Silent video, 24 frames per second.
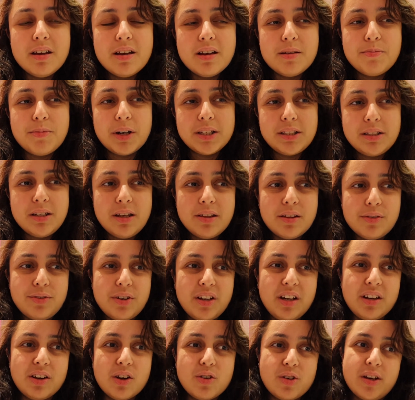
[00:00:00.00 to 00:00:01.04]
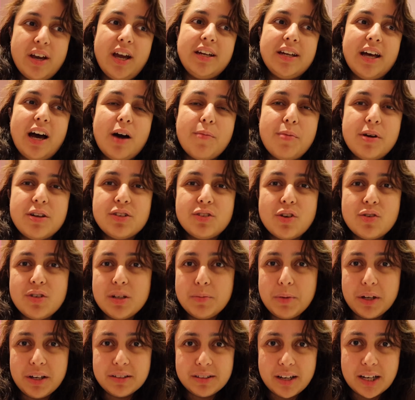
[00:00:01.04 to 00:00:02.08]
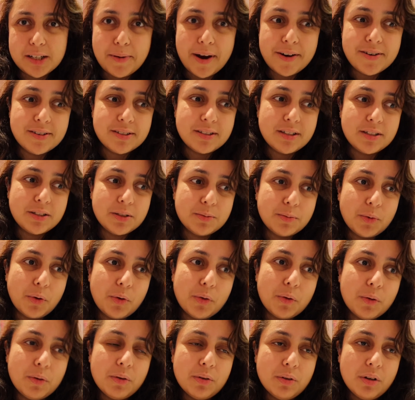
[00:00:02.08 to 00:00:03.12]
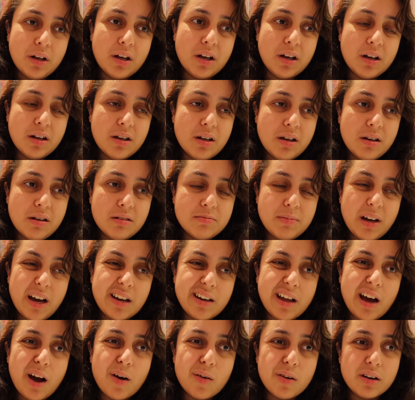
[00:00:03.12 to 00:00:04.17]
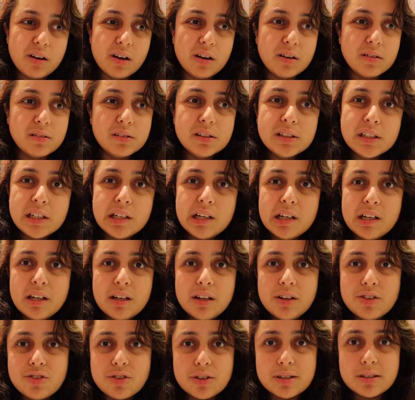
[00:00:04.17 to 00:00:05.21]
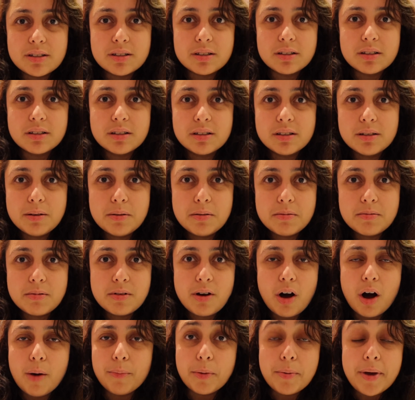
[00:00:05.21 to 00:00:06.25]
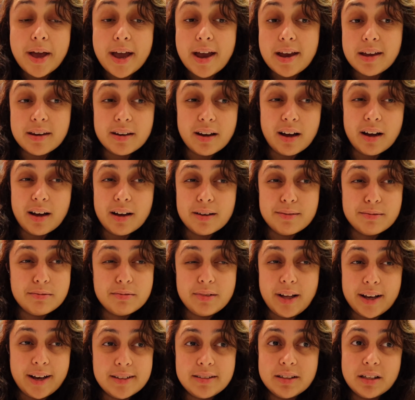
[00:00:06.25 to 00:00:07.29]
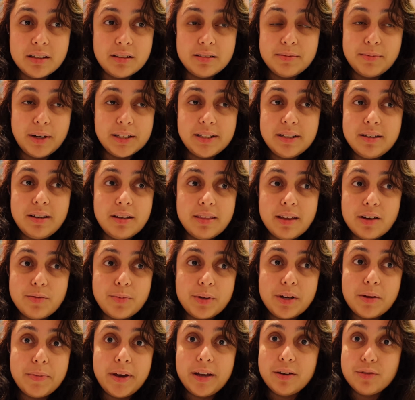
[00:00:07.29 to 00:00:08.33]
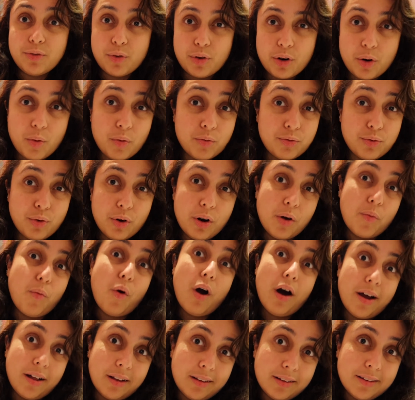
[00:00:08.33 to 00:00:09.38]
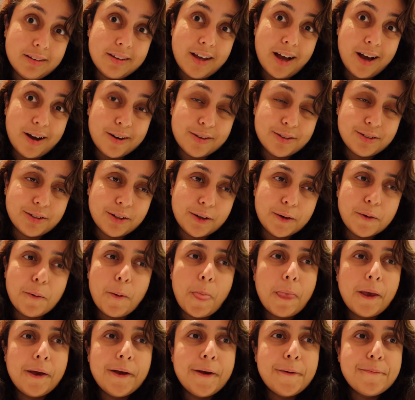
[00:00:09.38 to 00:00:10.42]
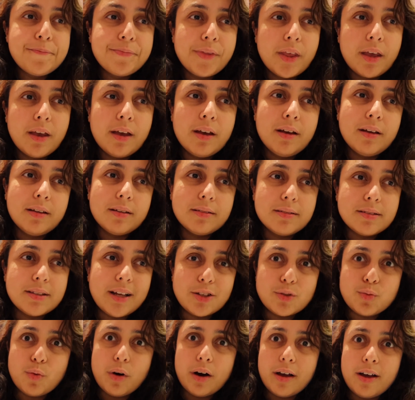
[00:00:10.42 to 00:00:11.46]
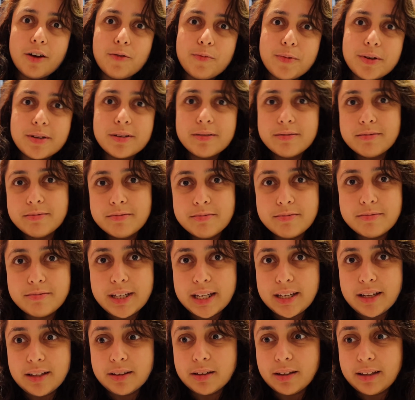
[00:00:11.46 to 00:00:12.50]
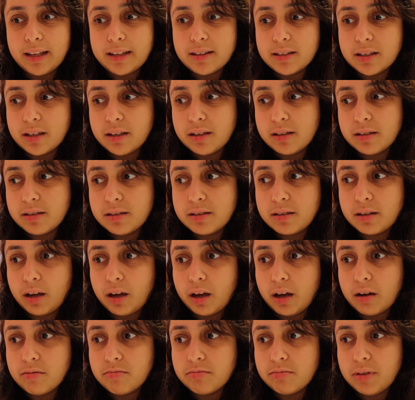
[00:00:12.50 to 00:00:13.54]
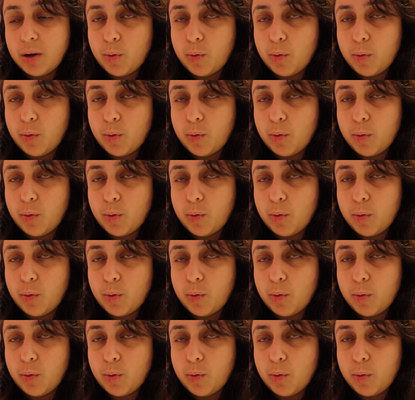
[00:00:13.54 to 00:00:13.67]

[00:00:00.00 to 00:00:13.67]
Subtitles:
My teeth are feeling okay now, but it's only because I had a paracetamol about an hour ago, just to calm the pain. Like I said, my teeth have been in pain for a while now, so that's why I've been needing the dentist. It